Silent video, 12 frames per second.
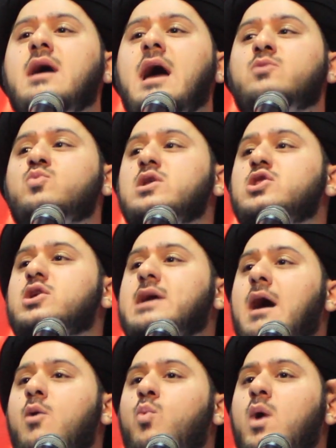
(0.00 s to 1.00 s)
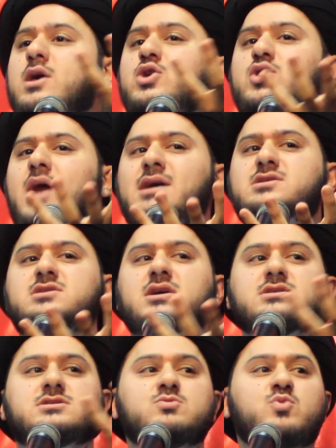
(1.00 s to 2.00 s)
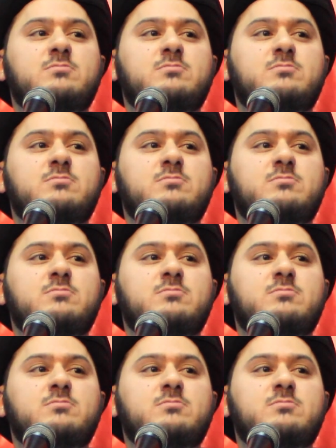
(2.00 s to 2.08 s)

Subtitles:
And we look at what unites us.